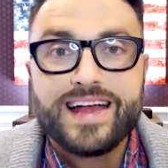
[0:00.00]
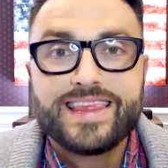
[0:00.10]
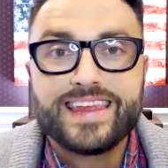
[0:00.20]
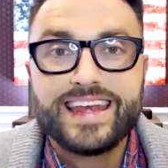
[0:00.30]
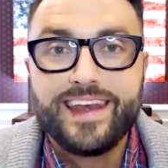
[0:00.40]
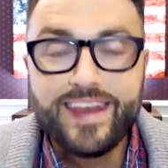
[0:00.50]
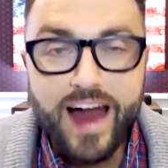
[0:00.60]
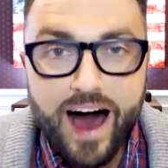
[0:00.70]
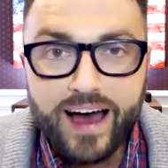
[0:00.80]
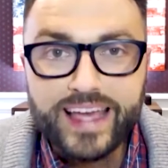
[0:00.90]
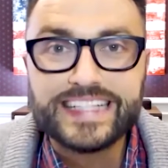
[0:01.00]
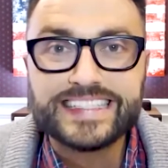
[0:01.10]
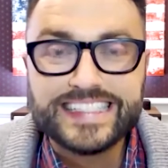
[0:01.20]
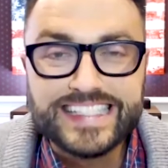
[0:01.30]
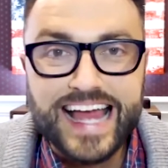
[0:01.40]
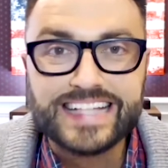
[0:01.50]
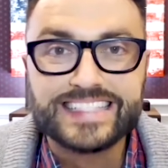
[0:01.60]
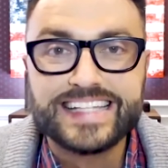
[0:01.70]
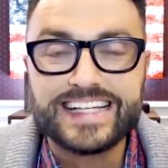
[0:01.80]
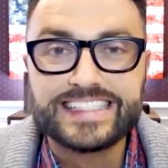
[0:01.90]
the gnawing
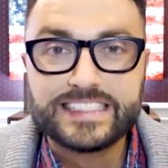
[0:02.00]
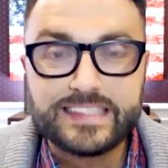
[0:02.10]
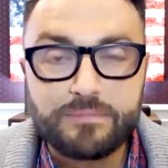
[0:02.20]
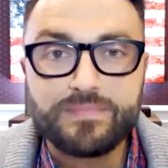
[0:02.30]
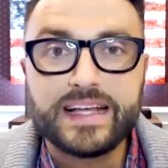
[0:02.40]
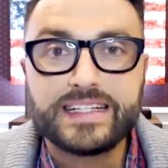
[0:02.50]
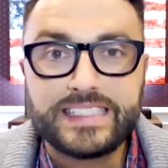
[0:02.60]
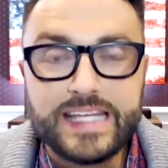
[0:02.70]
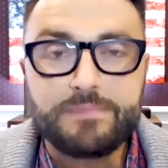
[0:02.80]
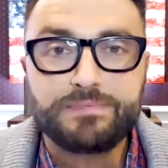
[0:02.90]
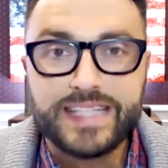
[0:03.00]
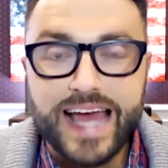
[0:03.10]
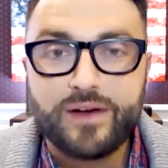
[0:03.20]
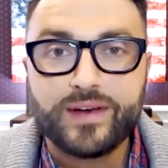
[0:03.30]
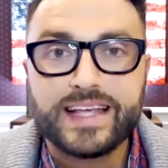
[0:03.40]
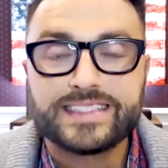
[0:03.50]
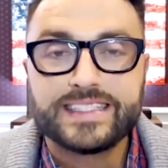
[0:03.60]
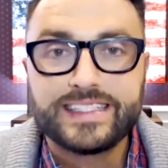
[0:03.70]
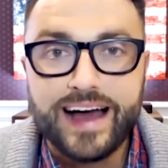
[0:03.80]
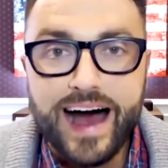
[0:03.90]
sense that something deep down is
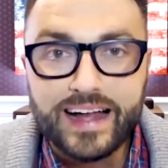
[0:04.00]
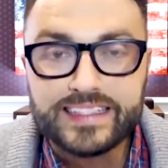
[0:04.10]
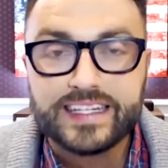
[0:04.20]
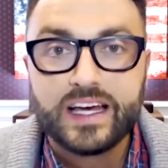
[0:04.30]
not